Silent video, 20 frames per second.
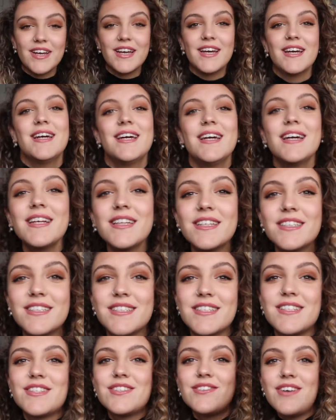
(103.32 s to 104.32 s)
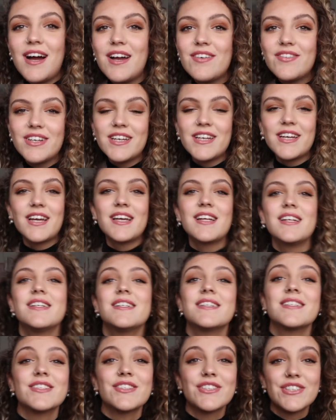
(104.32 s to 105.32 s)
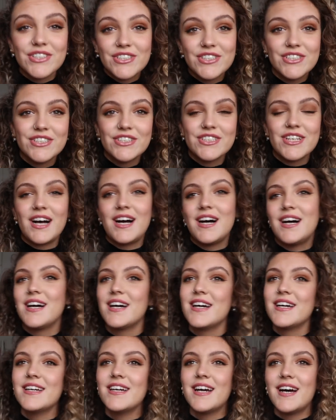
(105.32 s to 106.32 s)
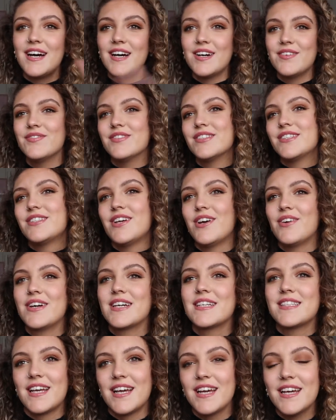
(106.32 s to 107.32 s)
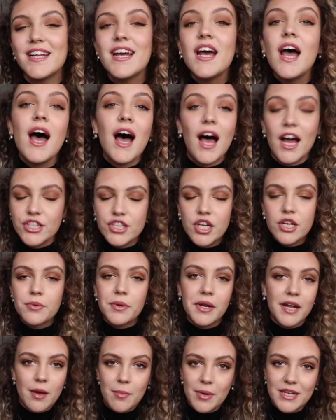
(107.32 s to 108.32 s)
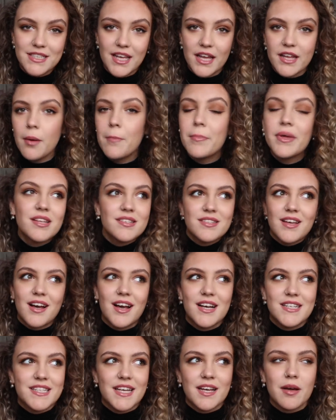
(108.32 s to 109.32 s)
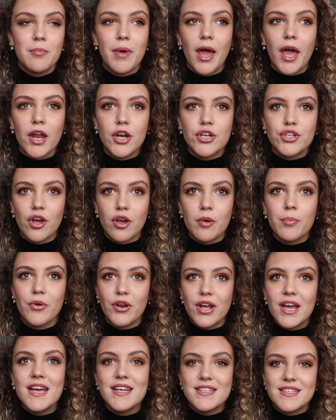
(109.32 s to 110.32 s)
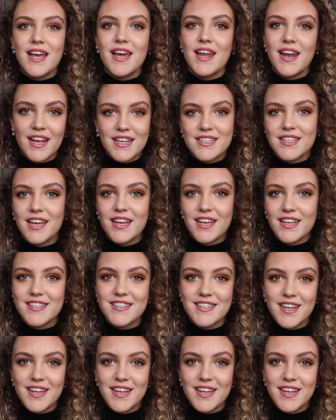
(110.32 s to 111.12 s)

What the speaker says: it. England is thriving. England is good. I am so excited. I genuinely am excited. I'm being sarcastic. I'm making a joke, but it is an exciting